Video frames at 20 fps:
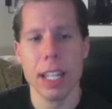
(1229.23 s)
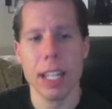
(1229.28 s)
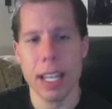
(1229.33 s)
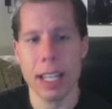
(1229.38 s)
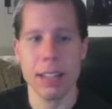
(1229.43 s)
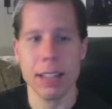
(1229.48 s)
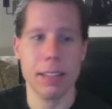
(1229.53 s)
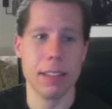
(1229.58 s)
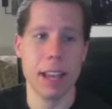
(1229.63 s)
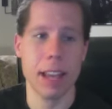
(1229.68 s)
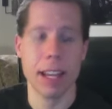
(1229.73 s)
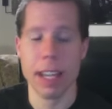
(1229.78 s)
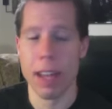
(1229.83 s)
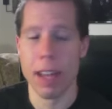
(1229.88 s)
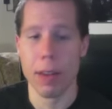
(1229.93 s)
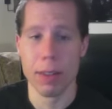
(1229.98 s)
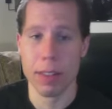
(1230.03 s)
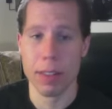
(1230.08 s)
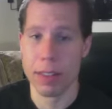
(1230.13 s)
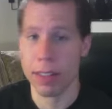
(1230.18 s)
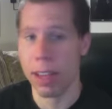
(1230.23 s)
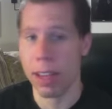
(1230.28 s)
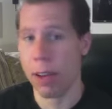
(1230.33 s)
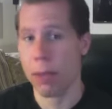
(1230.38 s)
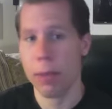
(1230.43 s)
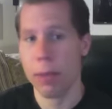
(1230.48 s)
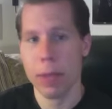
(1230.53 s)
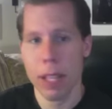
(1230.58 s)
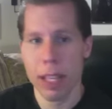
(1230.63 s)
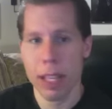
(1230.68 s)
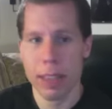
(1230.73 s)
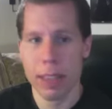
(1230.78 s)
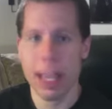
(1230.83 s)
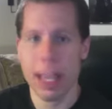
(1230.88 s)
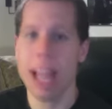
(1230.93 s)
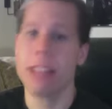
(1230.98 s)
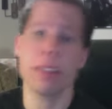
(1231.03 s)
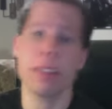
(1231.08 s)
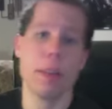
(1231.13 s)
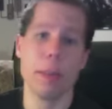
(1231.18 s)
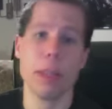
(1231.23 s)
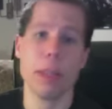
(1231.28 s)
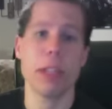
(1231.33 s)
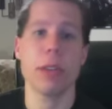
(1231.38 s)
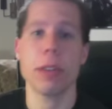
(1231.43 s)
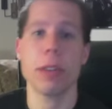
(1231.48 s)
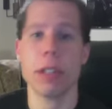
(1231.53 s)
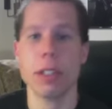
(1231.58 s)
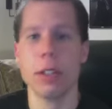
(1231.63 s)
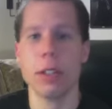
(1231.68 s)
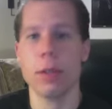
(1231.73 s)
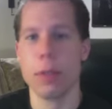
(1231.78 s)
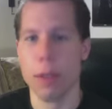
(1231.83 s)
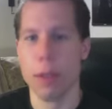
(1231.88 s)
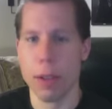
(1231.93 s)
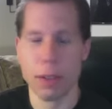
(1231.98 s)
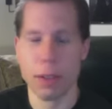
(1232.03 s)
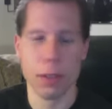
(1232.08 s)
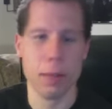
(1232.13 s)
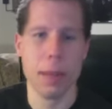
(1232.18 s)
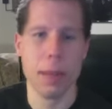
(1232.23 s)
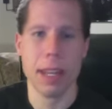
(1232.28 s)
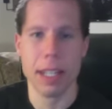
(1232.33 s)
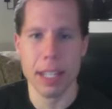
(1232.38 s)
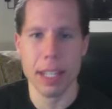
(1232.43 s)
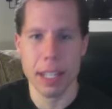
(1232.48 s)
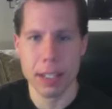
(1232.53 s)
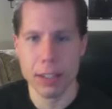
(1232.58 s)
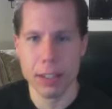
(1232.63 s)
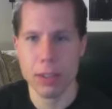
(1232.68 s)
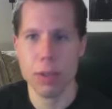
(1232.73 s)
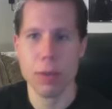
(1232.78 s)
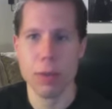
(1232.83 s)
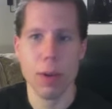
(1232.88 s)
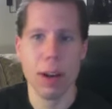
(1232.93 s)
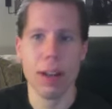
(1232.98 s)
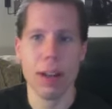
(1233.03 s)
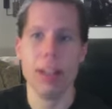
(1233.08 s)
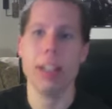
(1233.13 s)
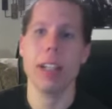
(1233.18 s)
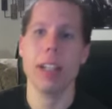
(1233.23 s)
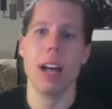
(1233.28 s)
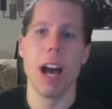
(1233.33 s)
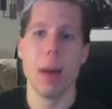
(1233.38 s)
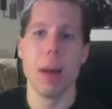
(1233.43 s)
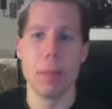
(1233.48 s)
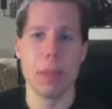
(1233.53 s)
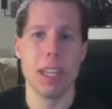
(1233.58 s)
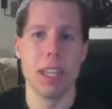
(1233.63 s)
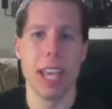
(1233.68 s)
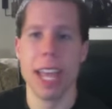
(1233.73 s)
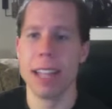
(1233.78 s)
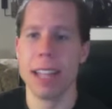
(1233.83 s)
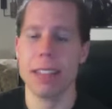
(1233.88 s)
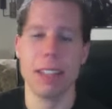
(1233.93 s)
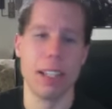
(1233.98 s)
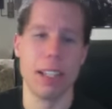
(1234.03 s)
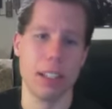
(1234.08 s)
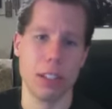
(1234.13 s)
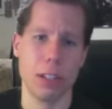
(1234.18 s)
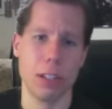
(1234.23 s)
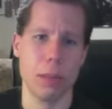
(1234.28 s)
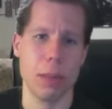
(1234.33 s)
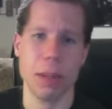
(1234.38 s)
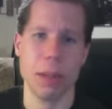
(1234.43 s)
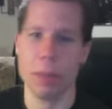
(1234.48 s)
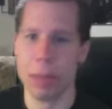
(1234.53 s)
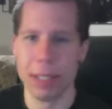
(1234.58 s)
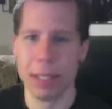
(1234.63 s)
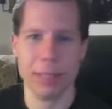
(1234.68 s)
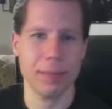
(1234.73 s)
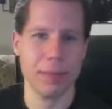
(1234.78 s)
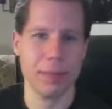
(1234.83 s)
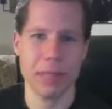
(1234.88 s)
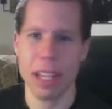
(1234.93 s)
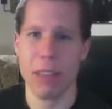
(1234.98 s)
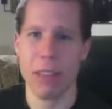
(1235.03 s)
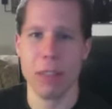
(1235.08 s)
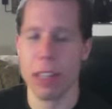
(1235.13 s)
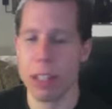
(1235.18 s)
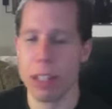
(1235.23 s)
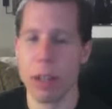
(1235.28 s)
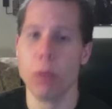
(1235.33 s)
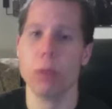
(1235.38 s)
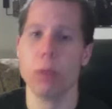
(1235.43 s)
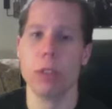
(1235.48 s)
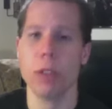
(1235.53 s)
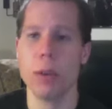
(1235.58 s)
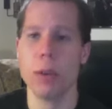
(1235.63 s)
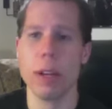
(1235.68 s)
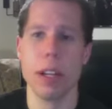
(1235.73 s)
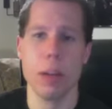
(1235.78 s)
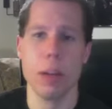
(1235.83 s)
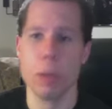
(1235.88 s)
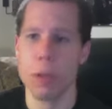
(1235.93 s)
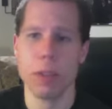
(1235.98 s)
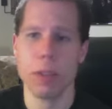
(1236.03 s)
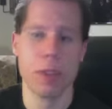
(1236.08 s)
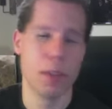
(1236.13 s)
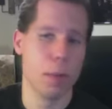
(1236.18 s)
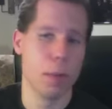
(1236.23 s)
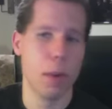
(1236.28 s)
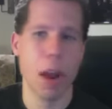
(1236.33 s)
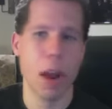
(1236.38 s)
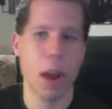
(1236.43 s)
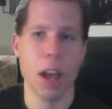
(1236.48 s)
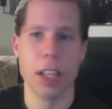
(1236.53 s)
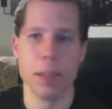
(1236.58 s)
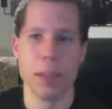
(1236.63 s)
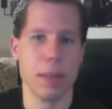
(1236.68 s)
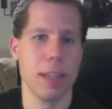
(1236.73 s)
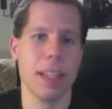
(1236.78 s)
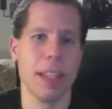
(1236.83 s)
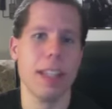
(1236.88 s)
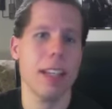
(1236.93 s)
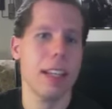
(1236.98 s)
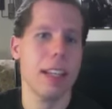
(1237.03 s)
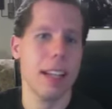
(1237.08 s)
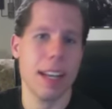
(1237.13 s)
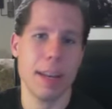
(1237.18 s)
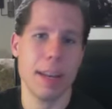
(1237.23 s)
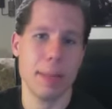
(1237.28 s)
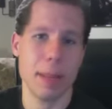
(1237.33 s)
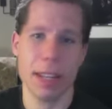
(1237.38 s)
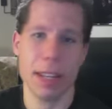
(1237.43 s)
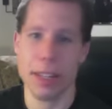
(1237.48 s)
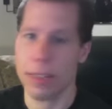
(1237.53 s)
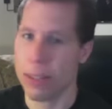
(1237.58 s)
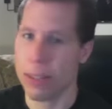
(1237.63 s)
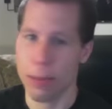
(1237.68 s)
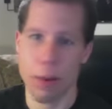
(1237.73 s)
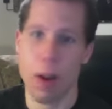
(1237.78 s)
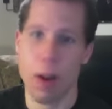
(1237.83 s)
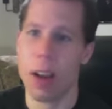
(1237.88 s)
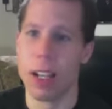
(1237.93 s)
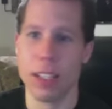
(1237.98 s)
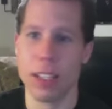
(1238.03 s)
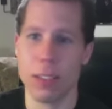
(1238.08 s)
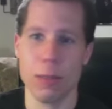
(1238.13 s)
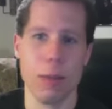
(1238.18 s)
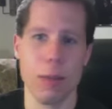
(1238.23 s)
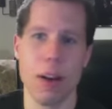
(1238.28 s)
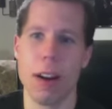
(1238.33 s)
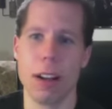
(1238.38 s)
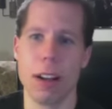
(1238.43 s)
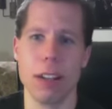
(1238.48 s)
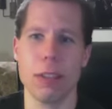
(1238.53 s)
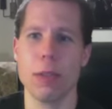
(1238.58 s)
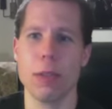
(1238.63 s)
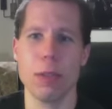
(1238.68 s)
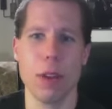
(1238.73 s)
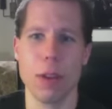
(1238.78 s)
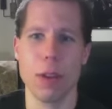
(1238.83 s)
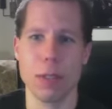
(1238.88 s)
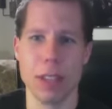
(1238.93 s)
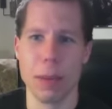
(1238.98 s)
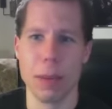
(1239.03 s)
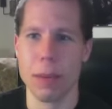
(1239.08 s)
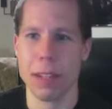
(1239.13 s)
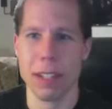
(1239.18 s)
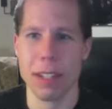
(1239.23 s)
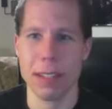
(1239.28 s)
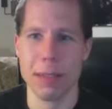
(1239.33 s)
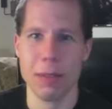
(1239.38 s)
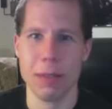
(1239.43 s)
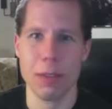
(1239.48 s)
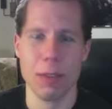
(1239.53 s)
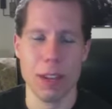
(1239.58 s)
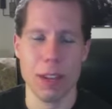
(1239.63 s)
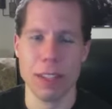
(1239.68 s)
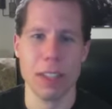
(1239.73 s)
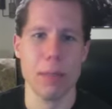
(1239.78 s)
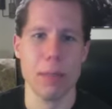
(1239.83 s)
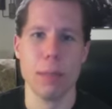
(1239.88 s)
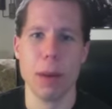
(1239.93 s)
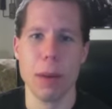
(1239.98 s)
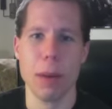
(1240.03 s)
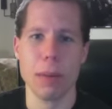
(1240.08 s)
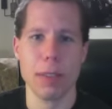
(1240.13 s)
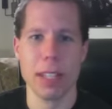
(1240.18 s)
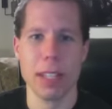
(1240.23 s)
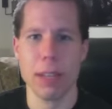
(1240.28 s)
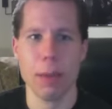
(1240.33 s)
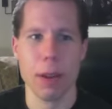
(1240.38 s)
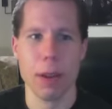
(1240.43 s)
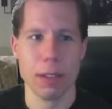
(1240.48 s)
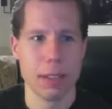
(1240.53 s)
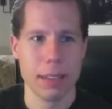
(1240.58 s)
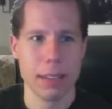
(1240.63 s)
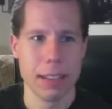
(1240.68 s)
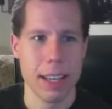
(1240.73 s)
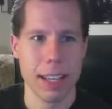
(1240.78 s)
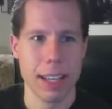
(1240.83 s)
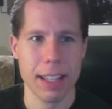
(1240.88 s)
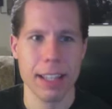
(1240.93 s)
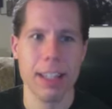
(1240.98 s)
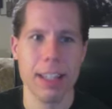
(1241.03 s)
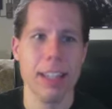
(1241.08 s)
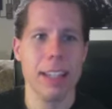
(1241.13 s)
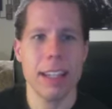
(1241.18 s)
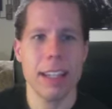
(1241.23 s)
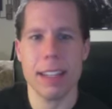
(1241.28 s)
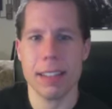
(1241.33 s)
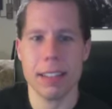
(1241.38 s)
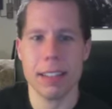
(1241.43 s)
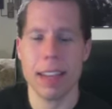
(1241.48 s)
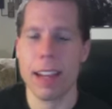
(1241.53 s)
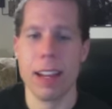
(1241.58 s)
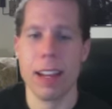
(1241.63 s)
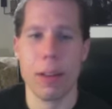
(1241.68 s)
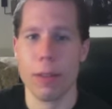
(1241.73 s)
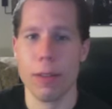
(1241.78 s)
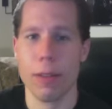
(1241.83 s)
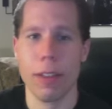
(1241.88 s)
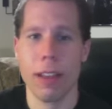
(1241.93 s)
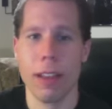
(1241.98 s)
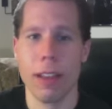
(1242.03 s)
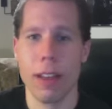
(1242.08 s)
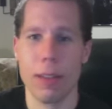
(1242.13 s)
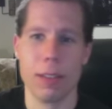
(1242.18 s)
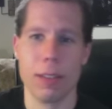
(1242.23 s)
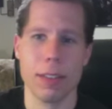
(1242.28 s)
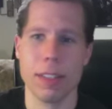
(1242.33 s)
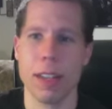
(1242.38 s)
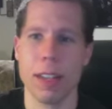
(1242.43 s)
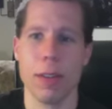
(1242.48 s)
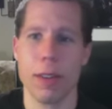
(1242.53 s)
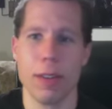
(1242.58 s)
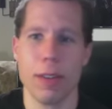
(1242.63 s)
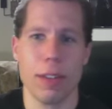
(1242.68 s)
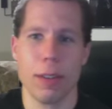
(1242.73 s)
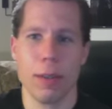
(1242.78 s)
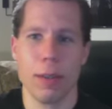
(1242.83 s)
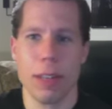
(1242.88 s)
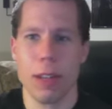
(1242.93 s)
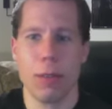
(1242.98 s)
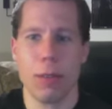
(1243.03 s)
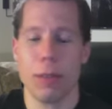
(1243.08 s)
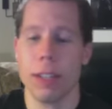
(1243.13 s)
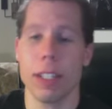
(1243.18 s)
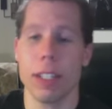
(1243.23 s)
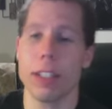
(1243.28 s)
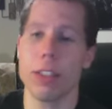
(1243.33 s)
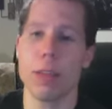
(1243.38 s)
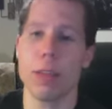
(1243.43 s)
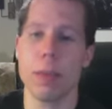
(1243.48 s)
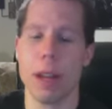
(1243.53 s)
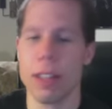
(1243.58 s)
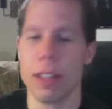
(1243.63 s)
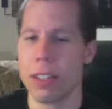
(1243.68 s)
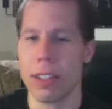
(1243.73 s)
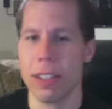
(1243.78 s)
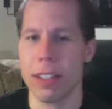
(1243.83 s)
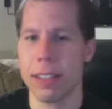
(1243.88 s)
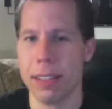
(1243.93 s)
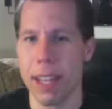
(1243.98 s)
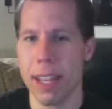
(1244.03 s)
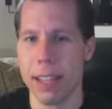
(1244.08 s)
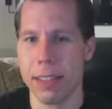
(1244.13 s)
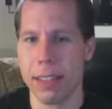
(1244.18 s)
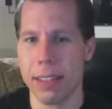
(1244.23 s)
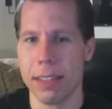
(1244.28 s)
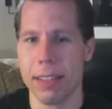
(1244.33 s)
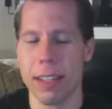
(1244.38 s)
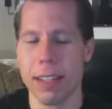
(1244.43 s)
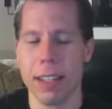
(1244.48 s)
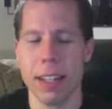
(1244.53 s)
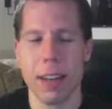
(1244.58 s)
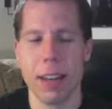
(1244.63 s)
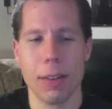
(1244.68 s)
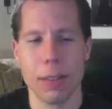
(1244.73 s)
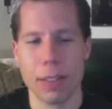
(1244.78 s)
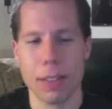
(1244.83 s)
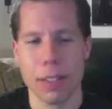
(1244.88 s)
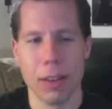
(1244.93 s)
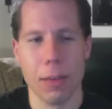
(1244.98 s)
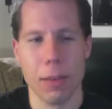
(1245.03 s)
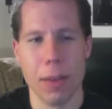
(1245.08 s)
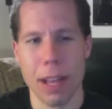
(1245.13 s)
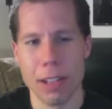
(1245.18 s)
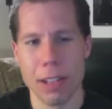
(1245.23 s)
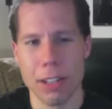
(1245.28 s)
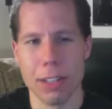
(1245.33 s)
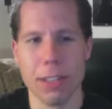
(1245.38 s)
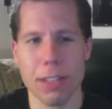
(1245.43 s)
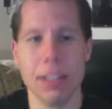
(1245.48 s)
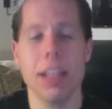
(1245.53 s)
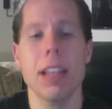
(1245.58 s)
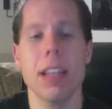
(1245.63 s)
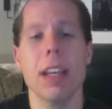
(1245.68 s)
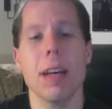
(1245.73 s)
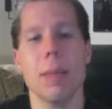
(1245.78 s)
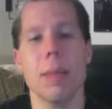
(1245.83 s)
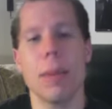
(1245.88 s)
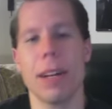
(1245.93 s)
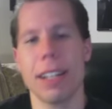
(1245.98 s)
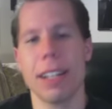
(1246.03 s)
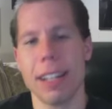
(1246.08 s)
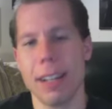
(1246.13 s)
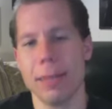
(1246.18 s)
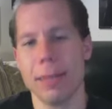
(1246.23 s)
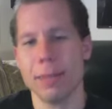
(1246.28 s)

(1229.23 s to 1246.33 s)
inside Hell in a Cell. That's something you can do for WrestleMania to up the ante a little bit. But if they don't do it, it wouldn't surprise me because The Rock is The Rock, and who knows how many crazy bumps he wants to take inside Hell in a Cell, even though they don't really do much these days in Hell in a Cell matches. But